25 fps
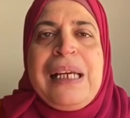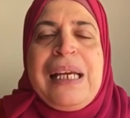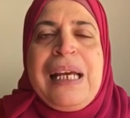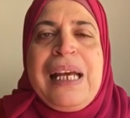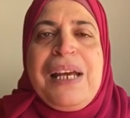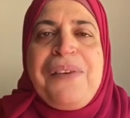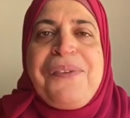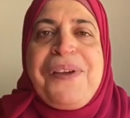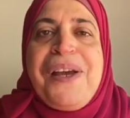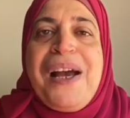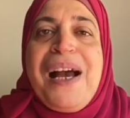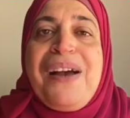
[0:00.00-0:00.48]

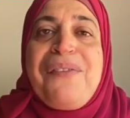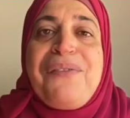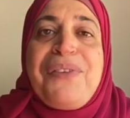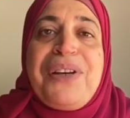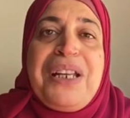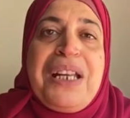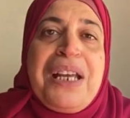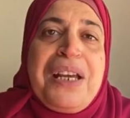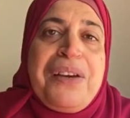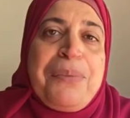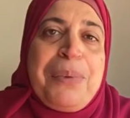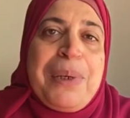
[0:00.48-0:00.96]
If you have a
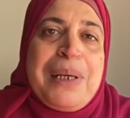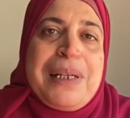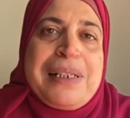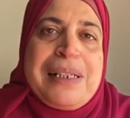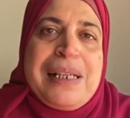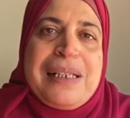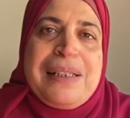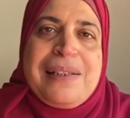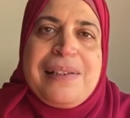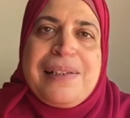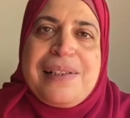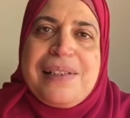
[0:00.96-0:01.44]
neighbor
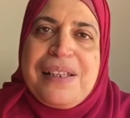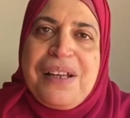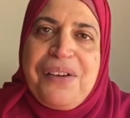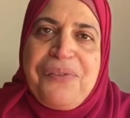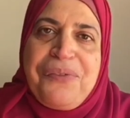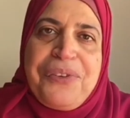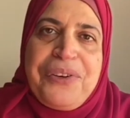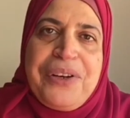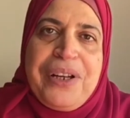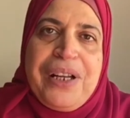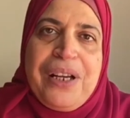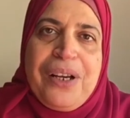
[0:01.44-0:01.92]
that is
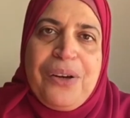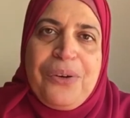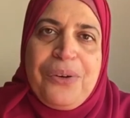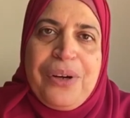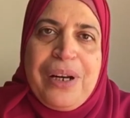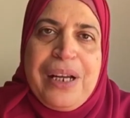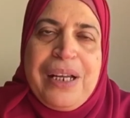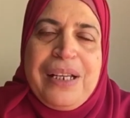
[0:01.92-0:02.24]
suffering or